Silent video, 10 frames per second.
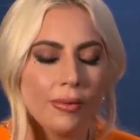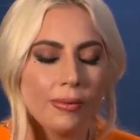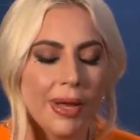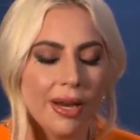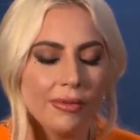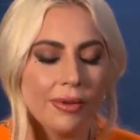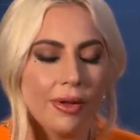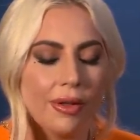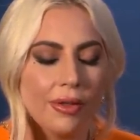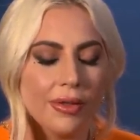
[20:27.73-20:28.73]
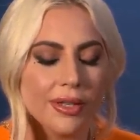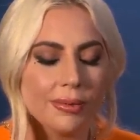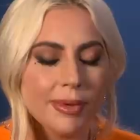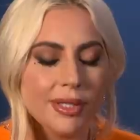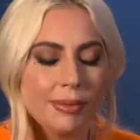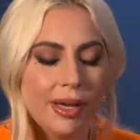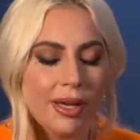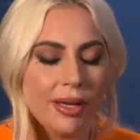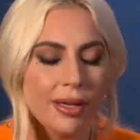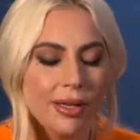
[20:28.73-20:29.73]
painful this must
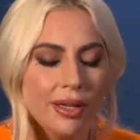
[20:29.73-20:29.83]
be